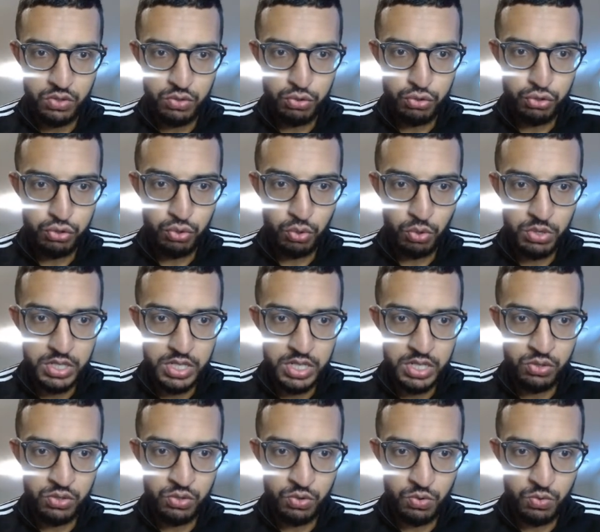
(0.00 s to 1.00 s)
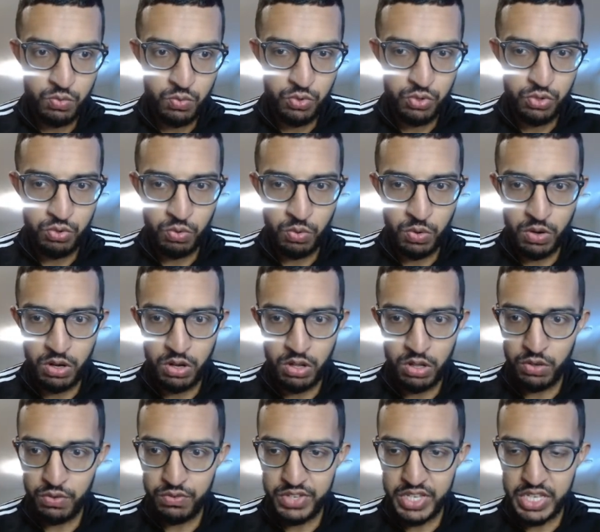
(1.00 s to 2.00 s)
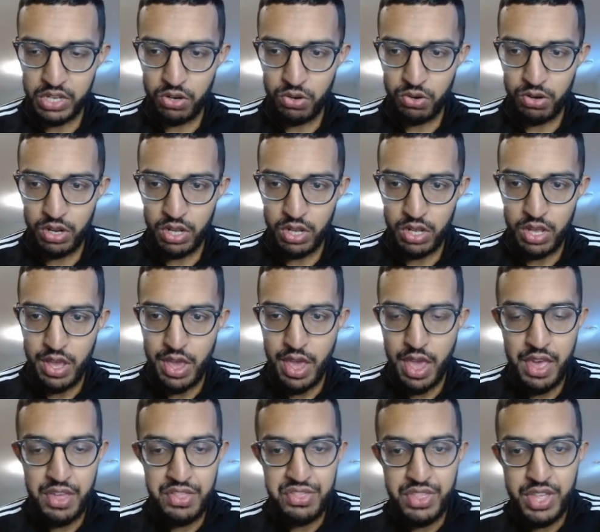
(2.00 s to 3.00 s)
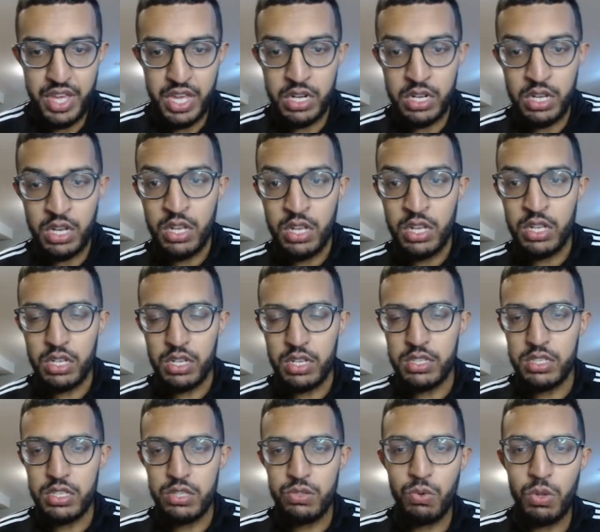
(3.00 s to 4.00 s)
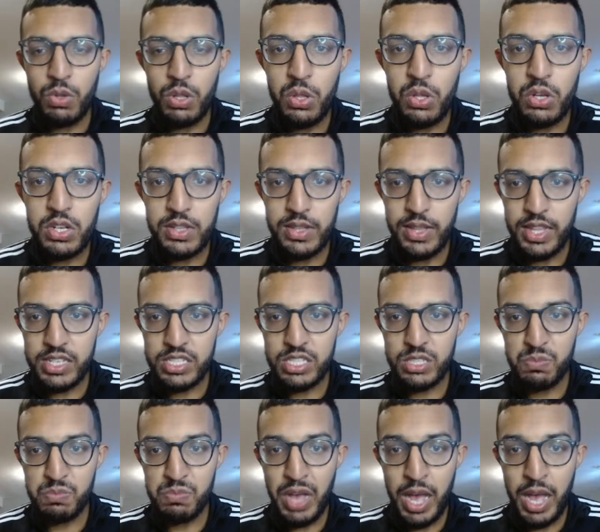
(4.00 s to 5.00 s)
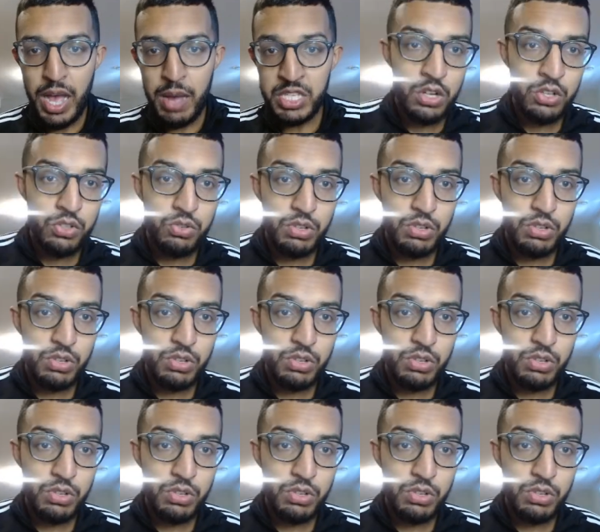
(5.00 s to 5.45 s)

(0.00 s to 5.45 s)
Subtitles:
shorten your URL over here, and then because it will look less spammy. You